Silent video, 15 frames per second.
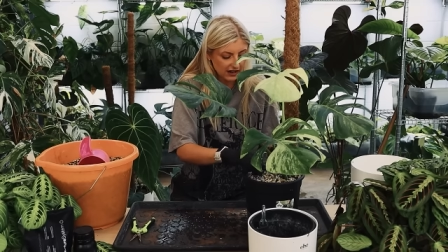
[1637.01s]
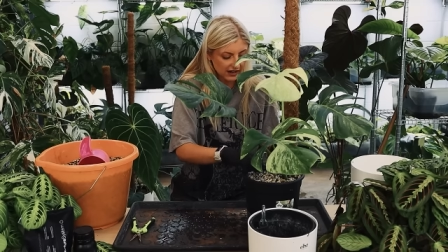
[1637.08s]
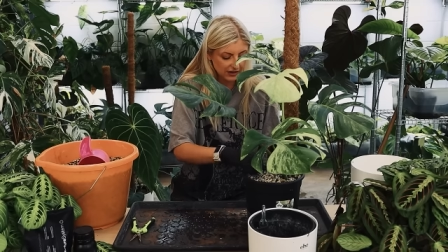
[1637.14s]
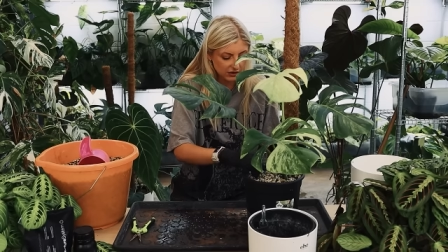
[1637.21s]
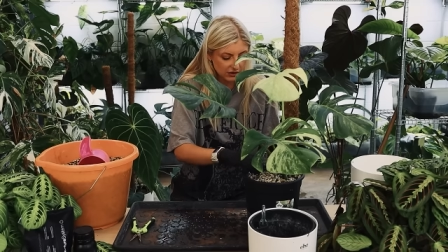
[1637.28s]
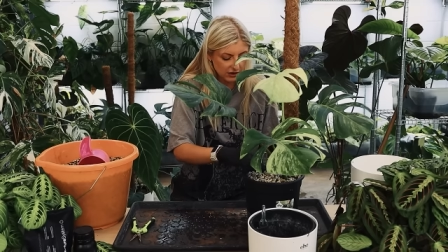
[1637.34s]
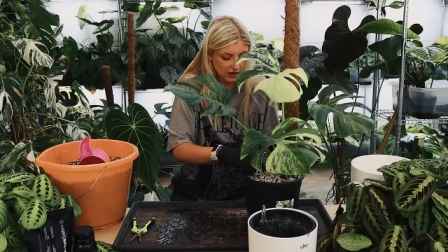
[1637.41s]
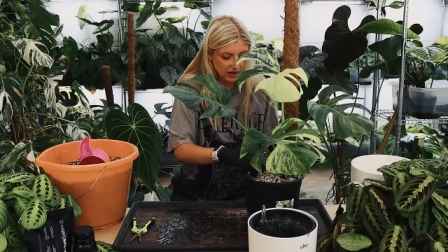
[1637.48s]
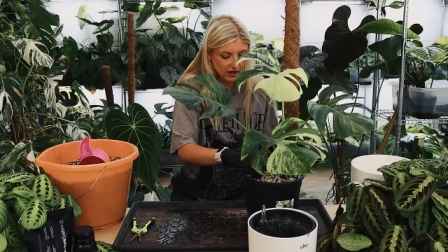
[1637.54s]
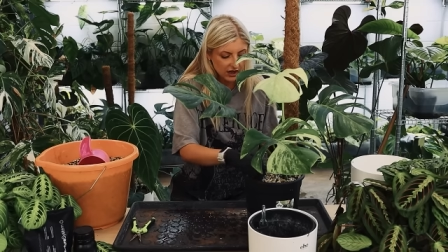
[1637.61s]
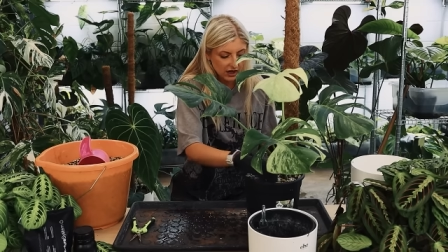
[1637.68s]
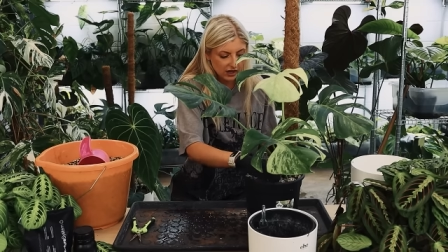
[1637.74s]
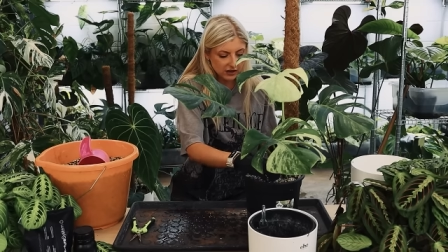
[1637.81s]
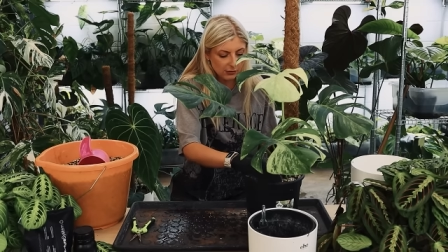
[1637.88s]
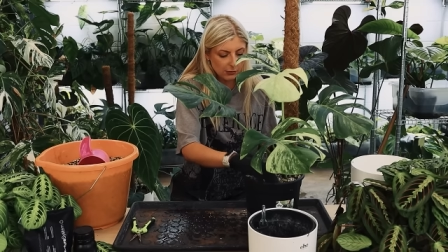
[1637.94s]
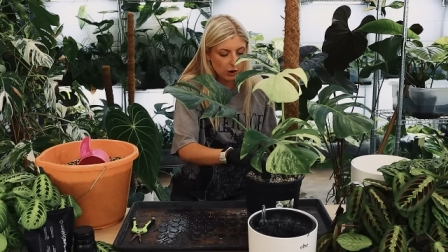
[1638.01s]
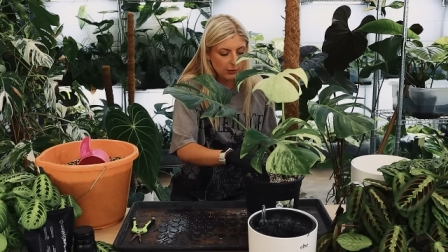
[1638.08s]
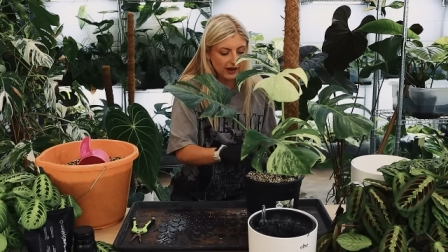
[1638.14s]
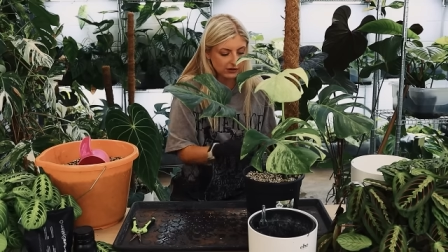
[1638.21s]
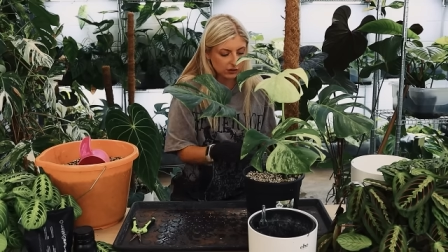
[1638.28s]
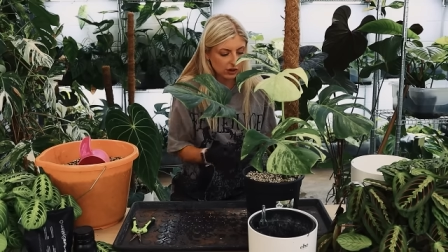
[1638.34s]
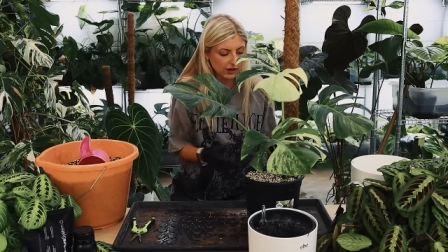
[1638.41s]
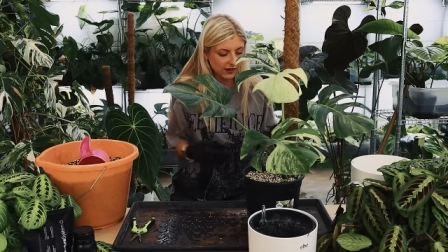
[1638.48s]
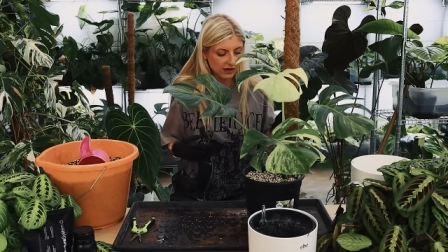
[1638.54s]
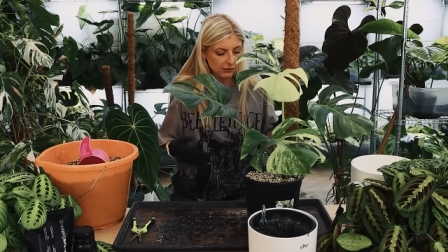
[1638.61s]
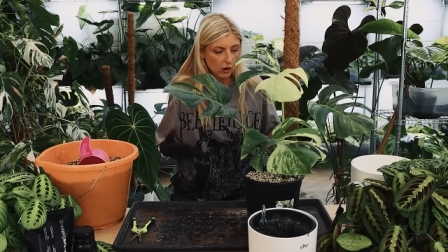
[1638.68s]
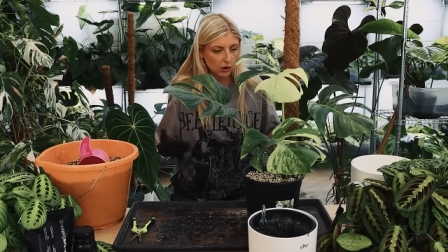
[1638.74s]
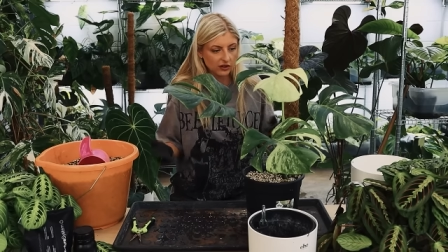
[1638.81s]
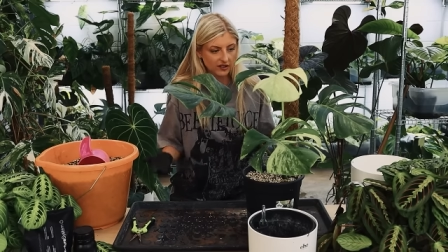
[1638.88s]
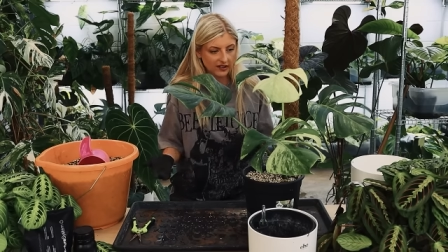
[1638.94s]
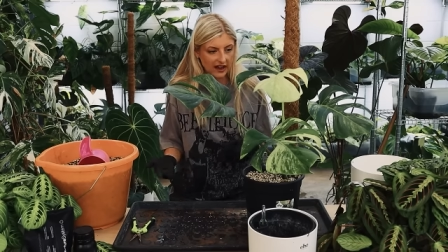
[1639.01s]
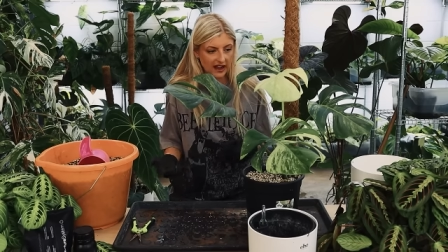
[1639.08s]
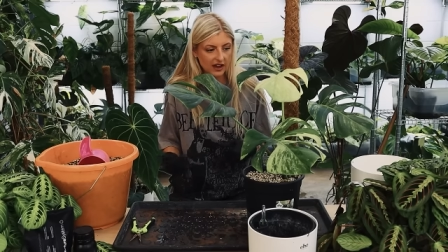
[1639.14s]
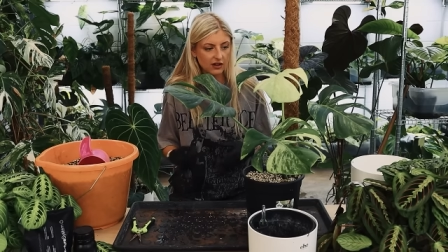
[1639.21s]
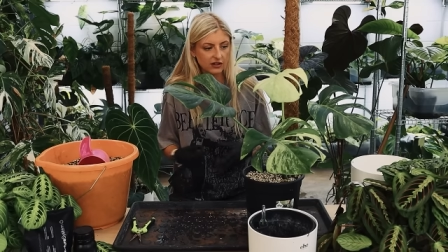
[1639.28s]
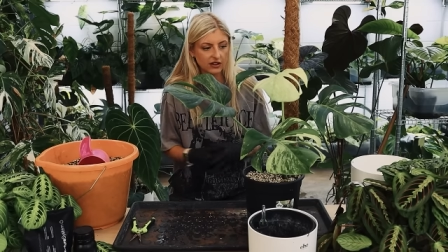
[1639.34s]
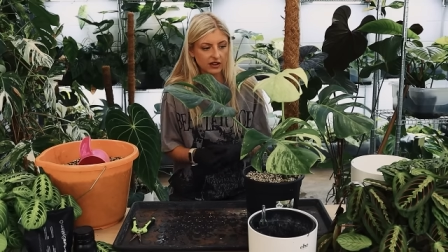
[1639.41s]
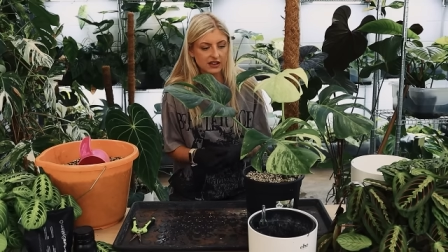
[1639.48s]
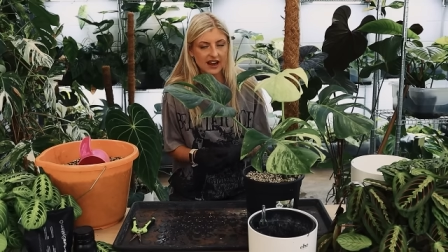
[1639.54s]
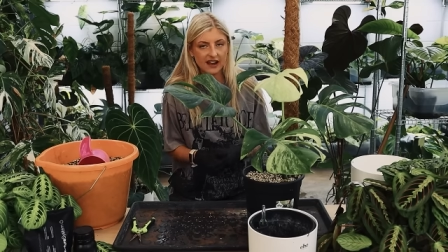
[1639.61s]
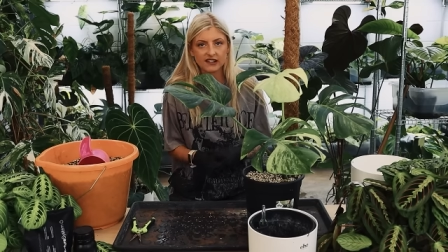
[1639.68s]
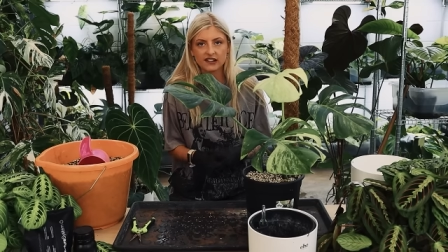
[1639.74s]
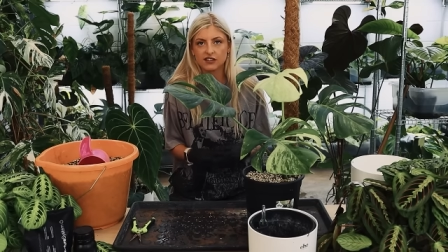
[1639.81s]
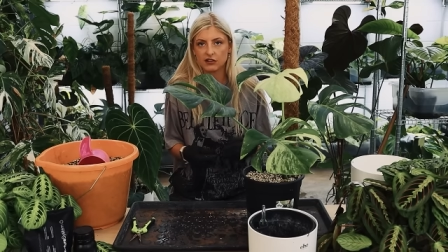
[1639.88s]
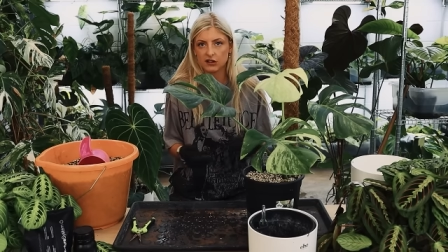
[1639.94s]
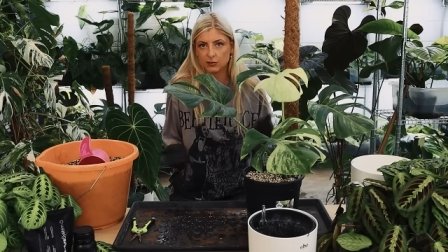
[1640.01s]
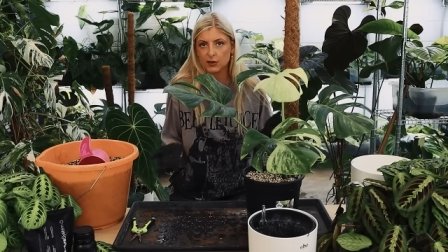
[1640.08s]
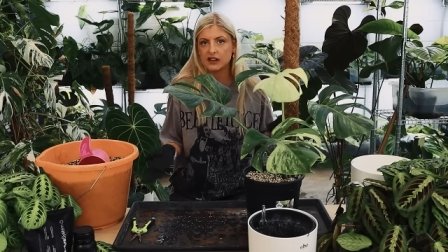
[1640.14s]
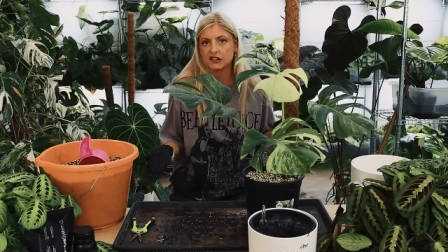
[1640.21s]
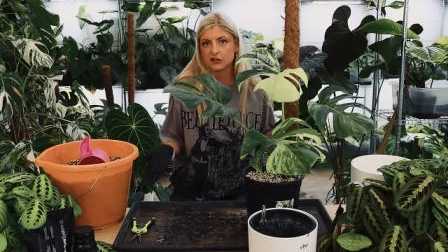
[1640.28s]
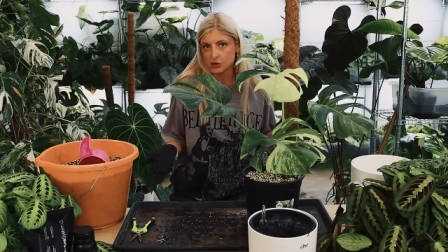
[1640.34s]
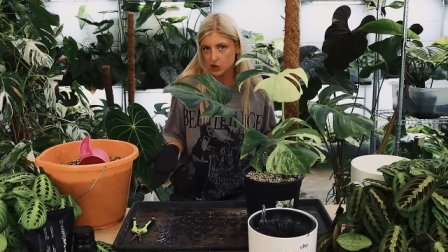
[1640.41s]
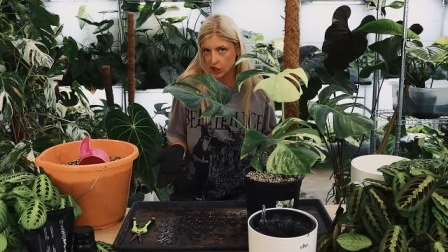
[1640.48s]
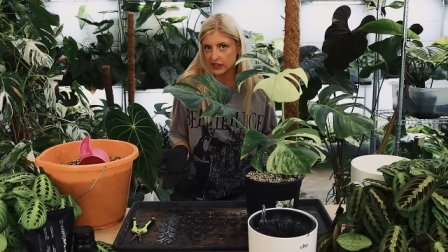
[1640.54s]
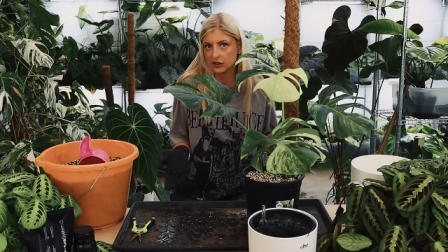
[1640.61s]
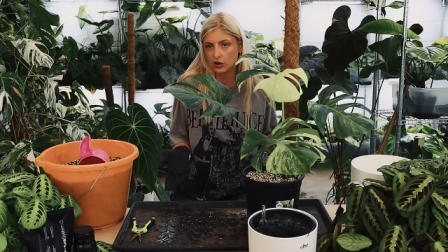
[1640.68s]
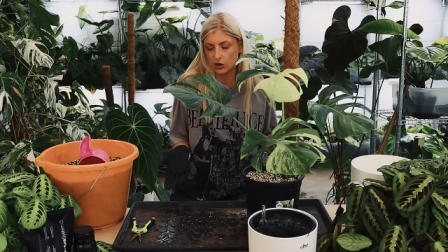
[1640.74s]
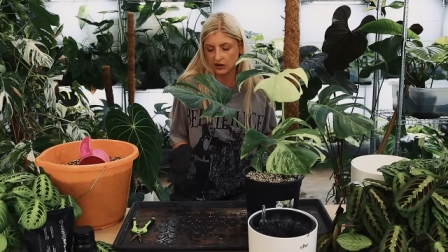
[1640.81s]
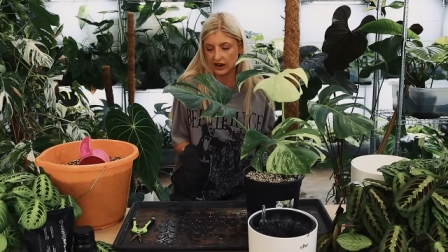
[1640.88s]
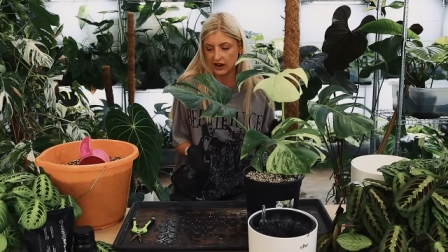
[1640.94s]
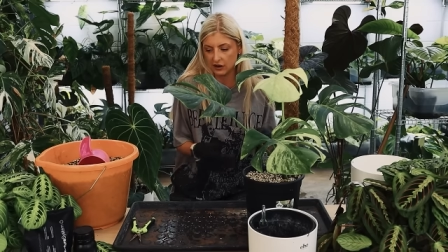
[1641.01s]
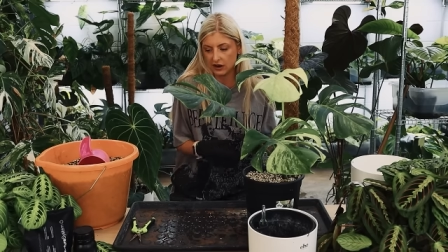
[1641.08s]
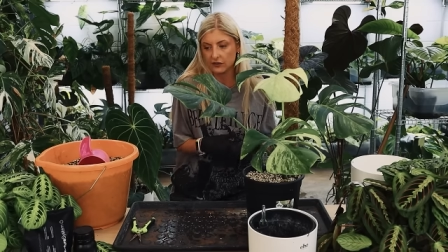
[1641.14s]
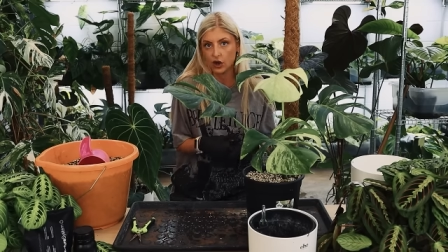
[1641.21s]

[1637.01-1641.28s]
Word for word: Like I don't at the moment I don't have any more to say other than yes, there has been some shit go down.